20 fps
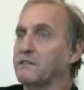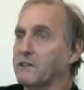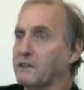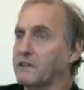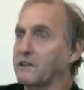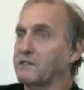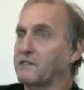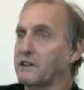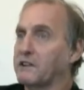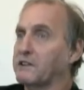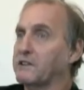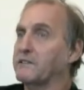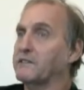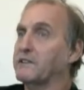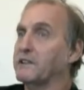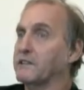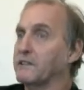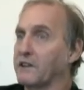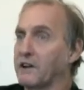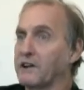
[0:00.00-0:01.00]
especially
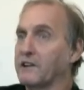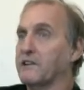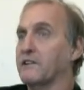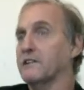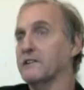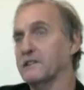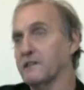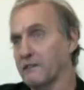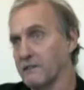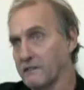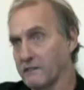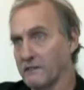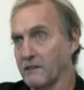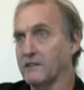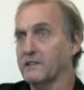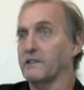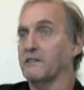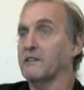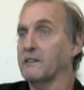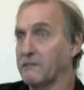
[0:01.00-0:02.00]
meal night or
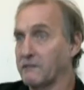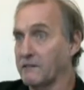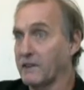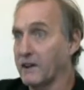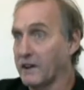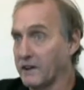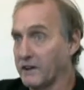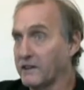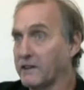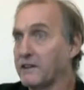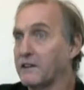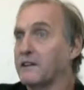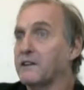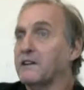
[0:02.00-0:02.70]
something big,